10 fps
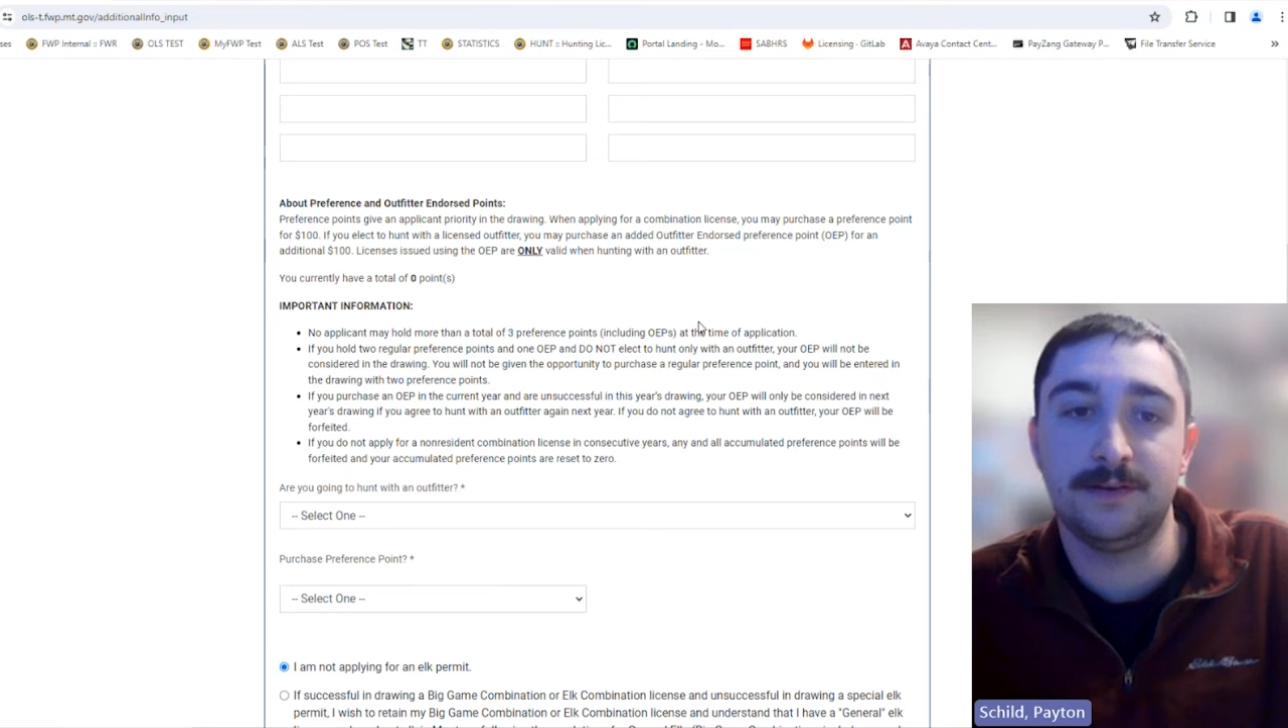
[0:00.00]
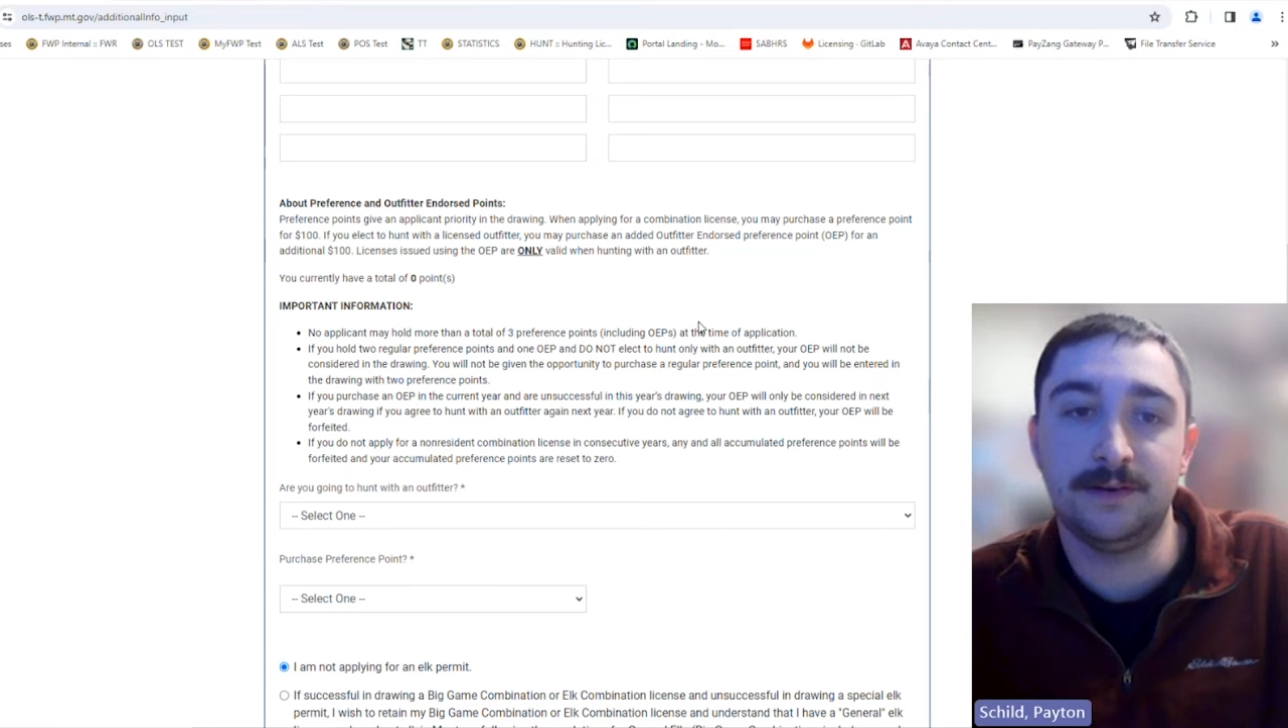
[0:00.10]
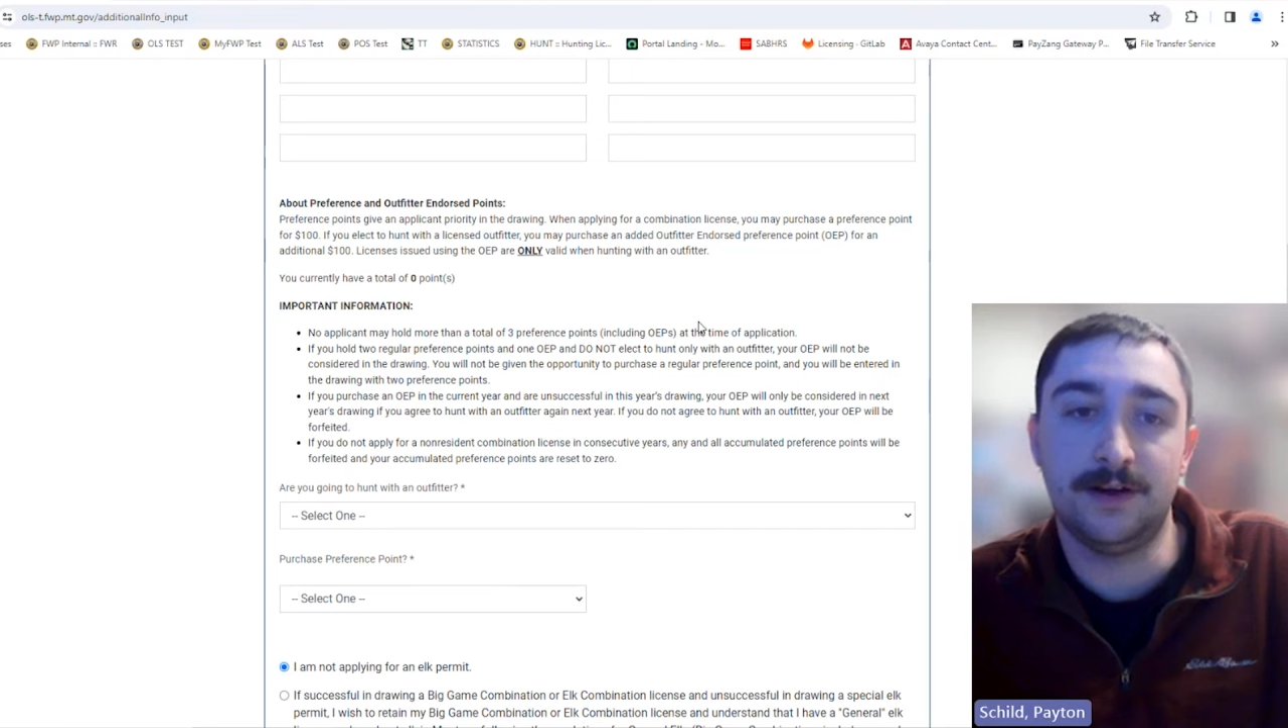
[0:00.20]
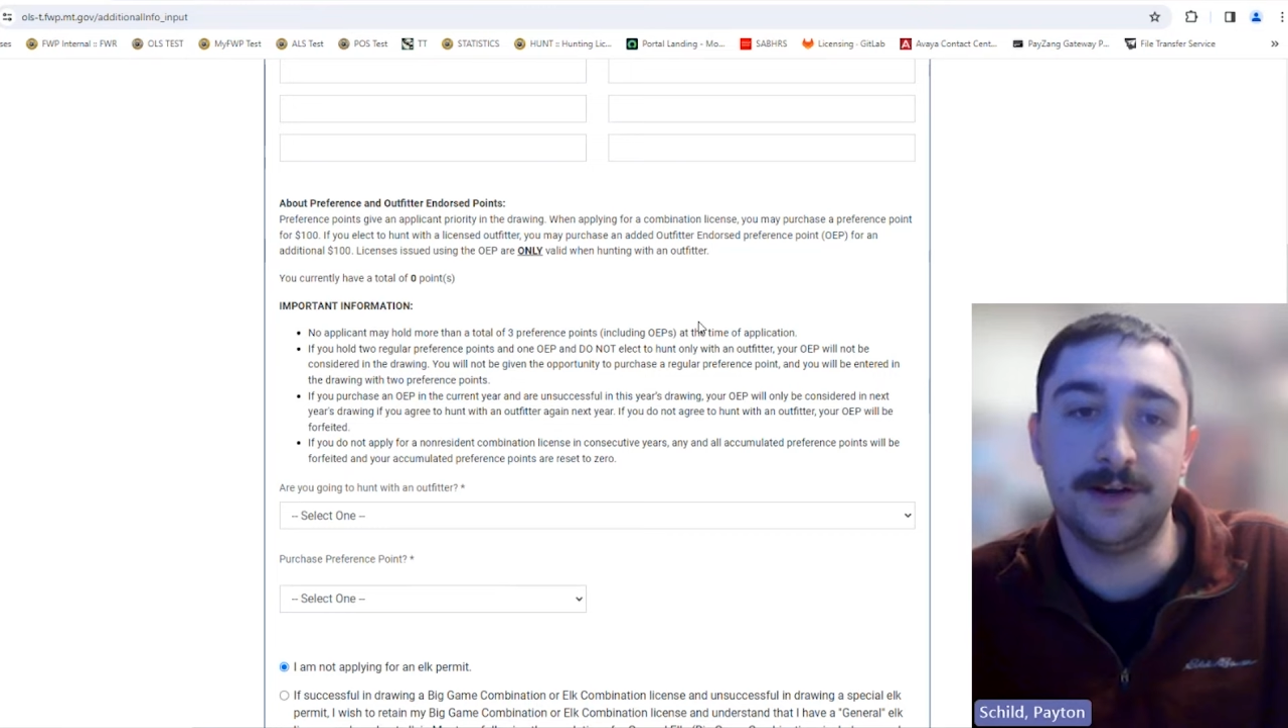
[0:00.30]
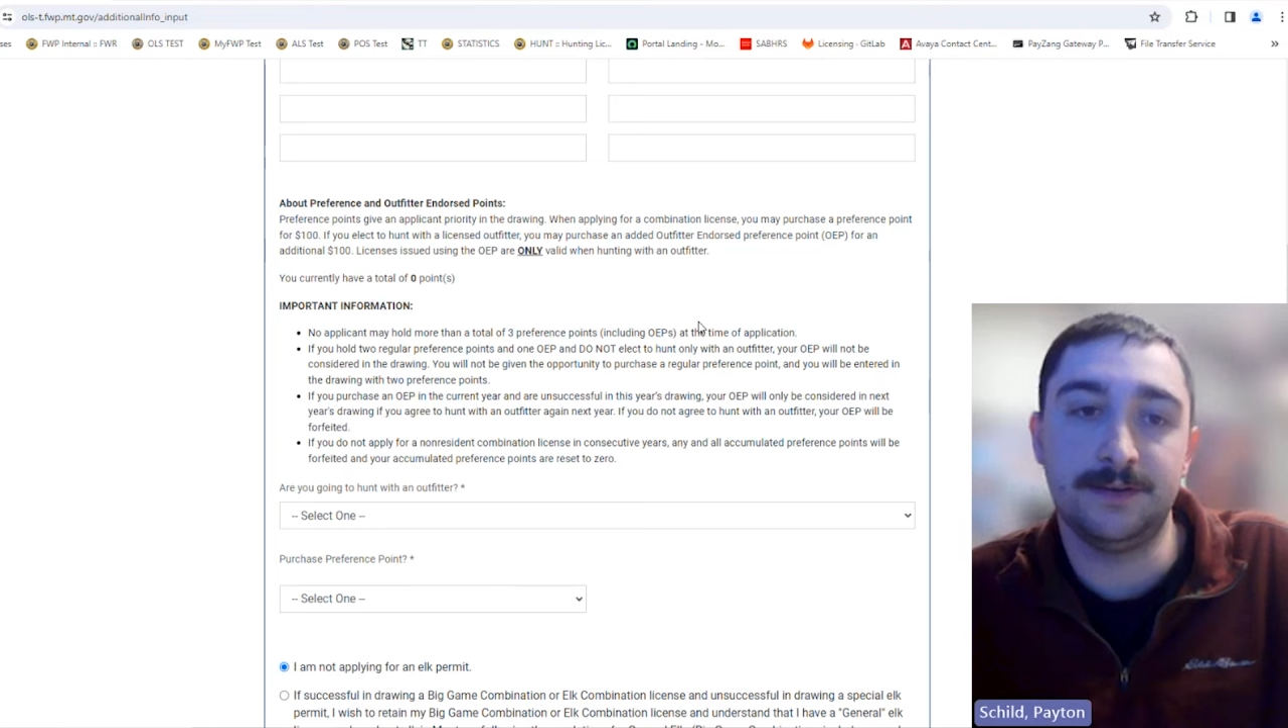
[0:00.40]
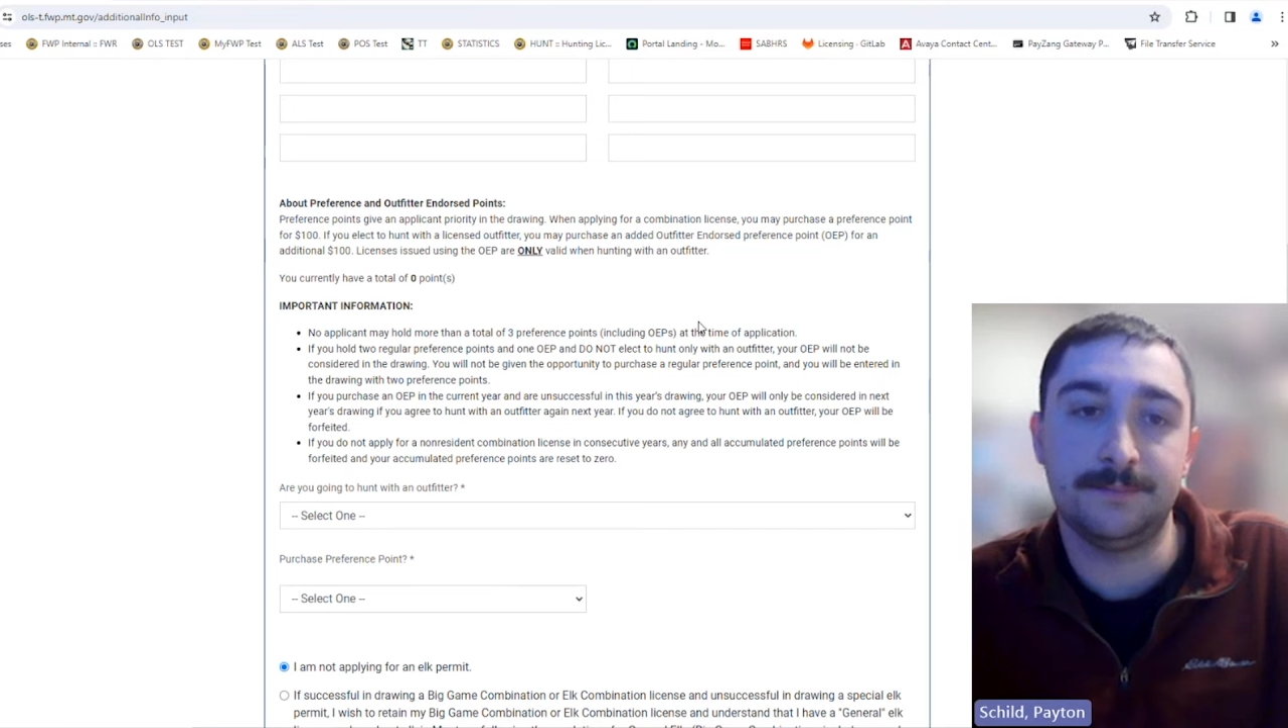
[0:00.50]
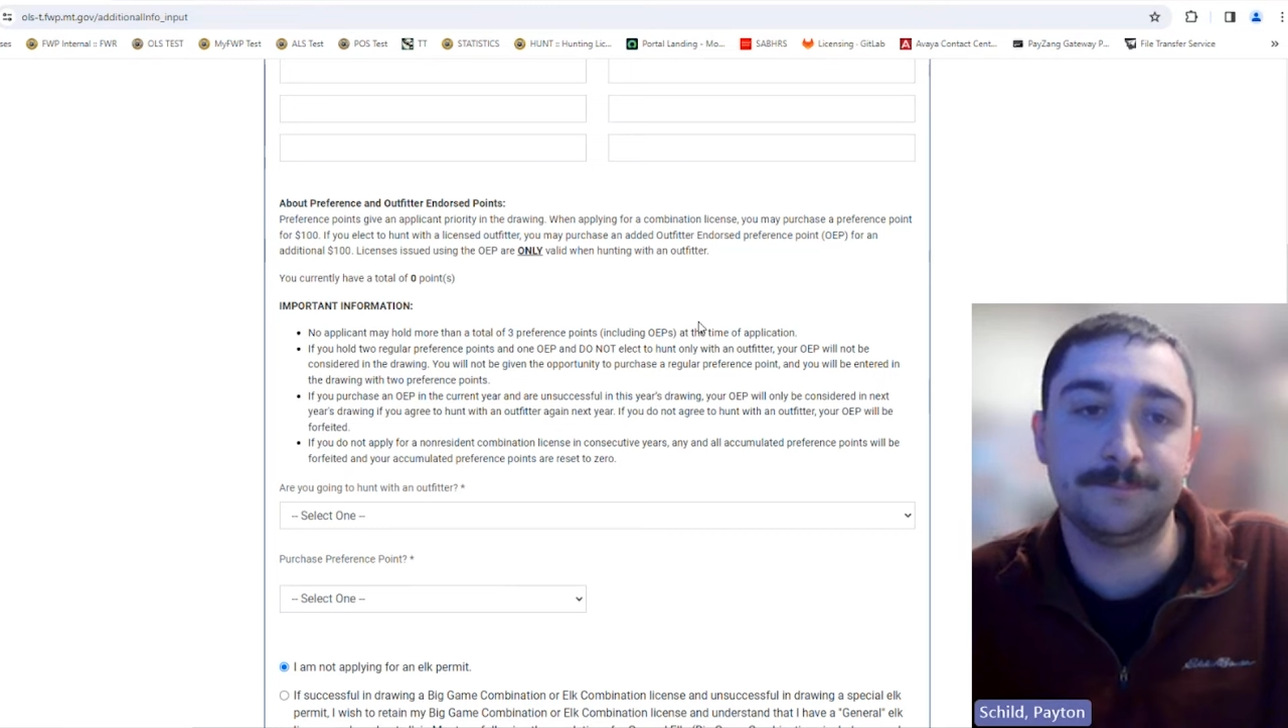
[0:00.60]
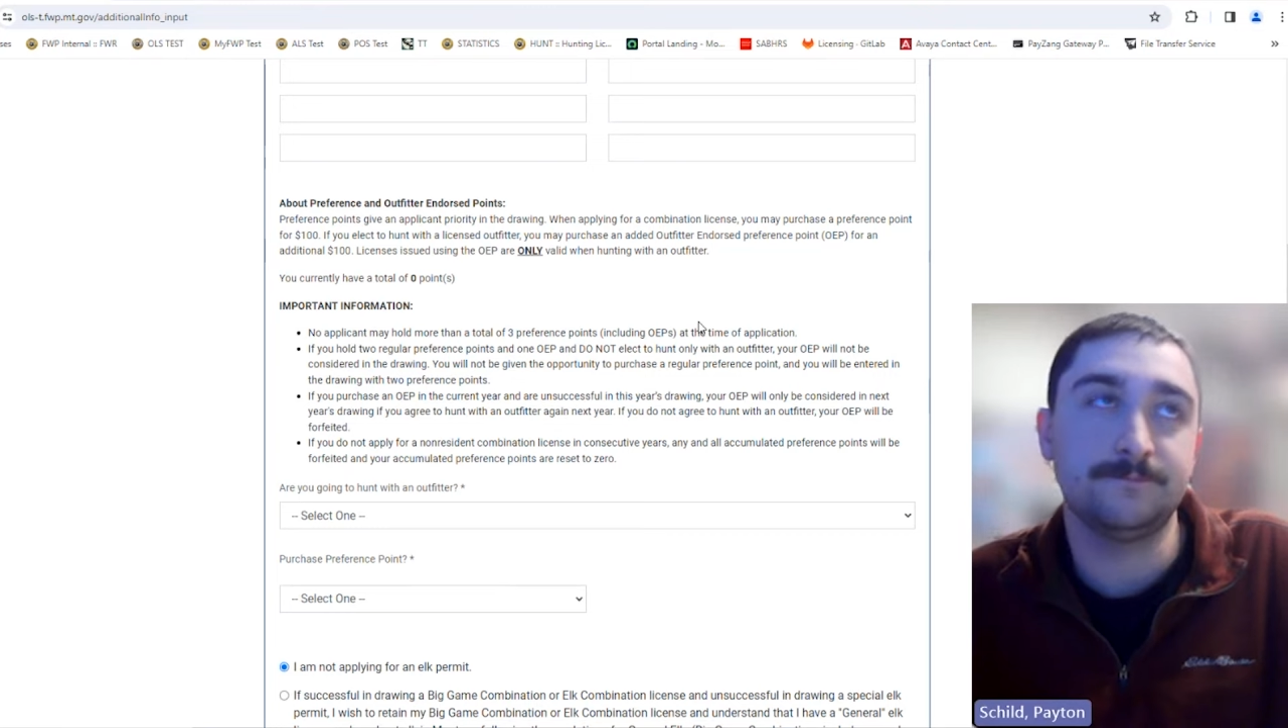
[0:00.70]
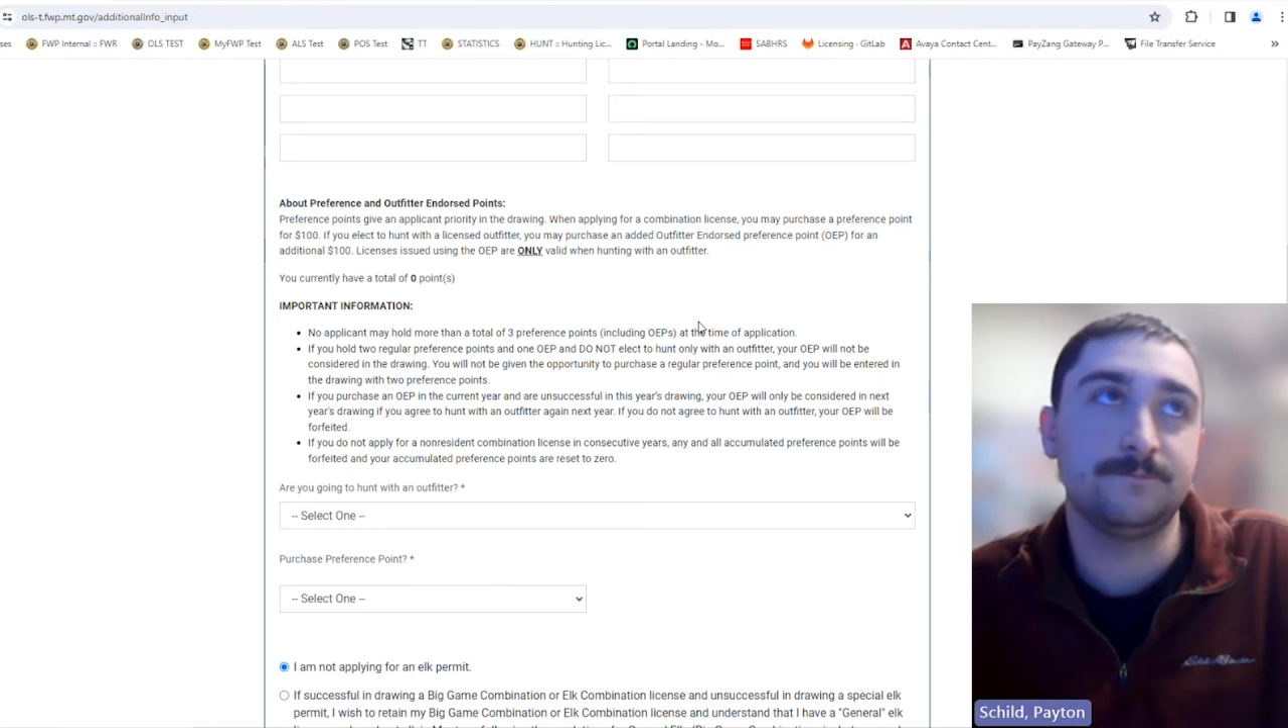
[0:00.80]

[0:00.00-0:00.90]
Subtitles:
on it.